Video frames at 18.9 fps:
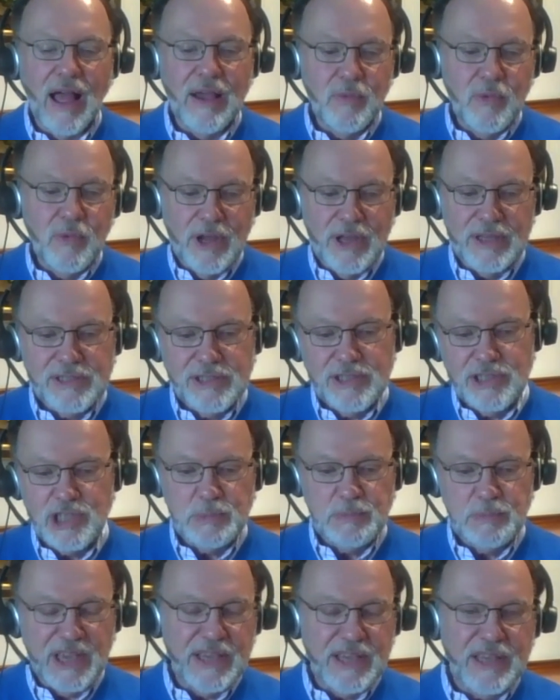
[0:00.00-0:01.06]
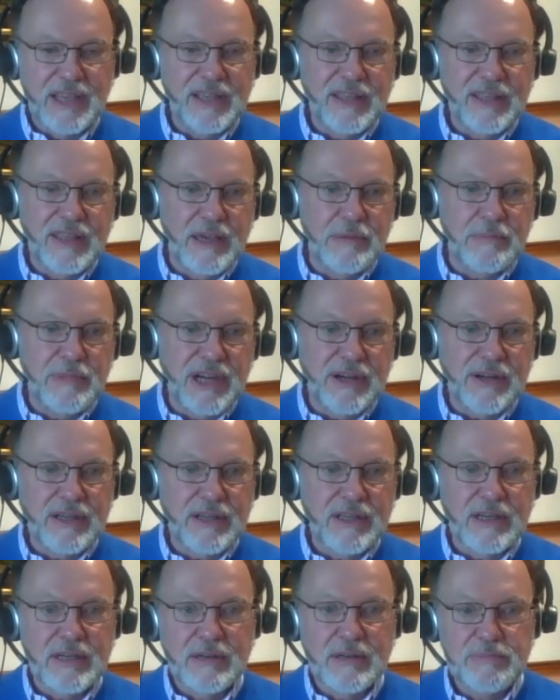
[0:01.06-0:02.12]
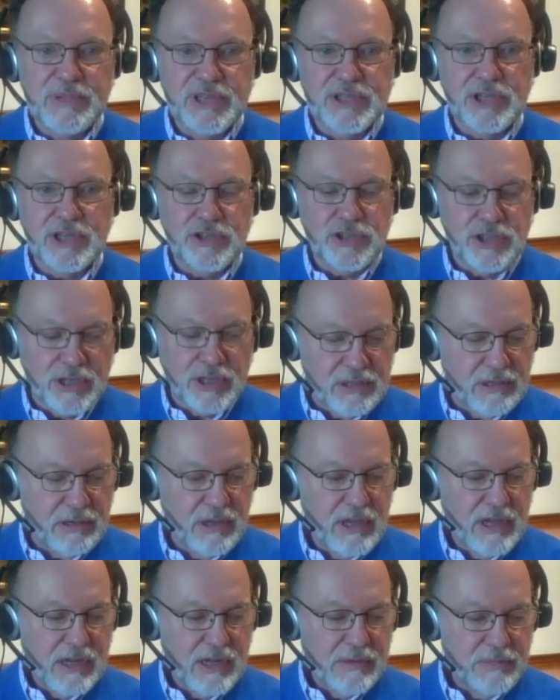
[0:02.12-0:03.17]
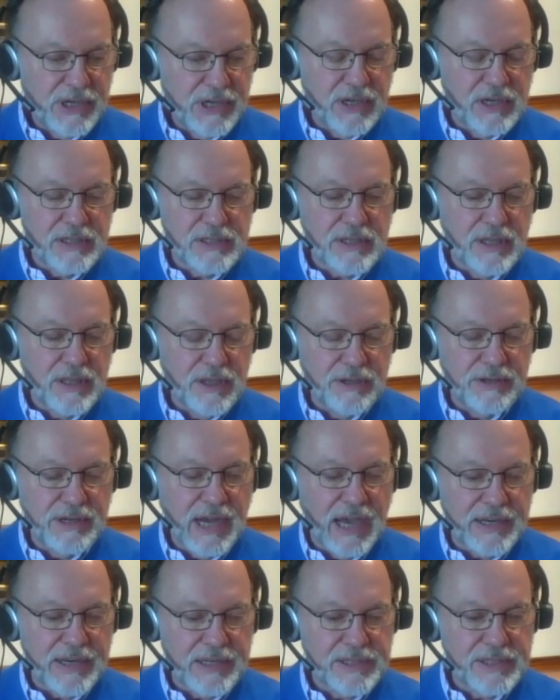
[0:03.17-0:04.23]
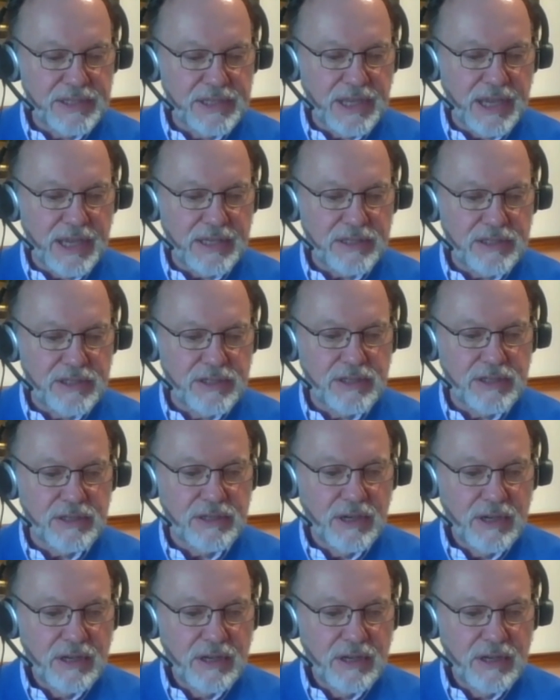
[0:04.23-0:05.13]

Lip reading: was speaking the American position because the United States,